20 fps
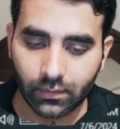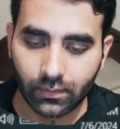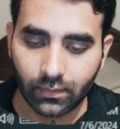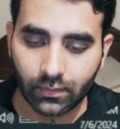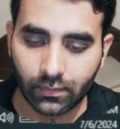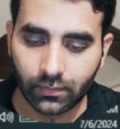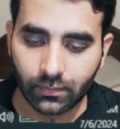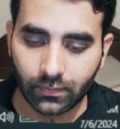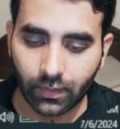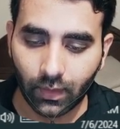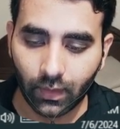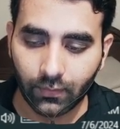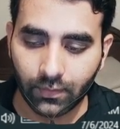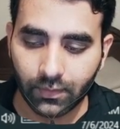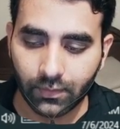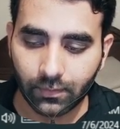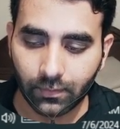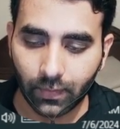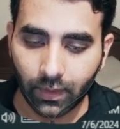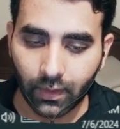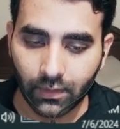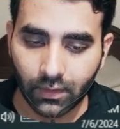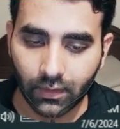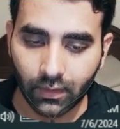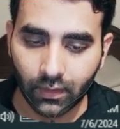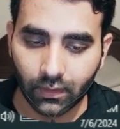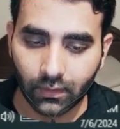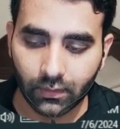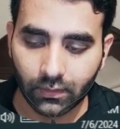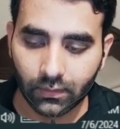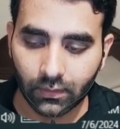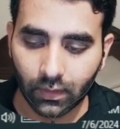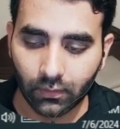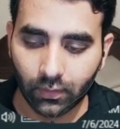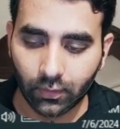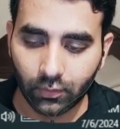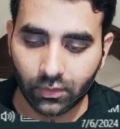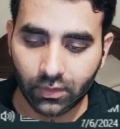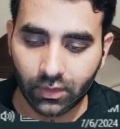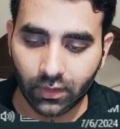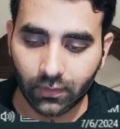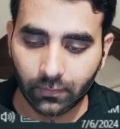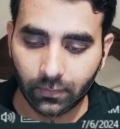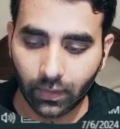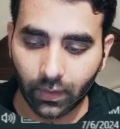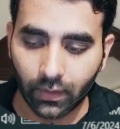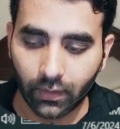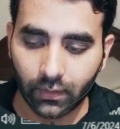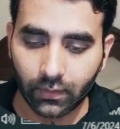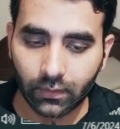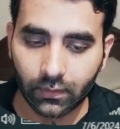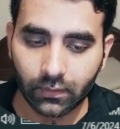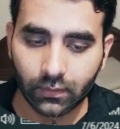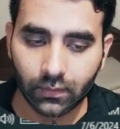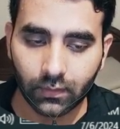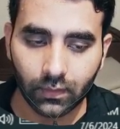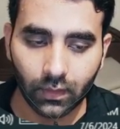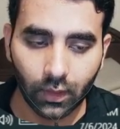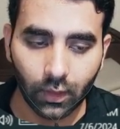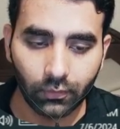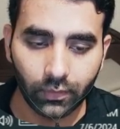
also adding our domain and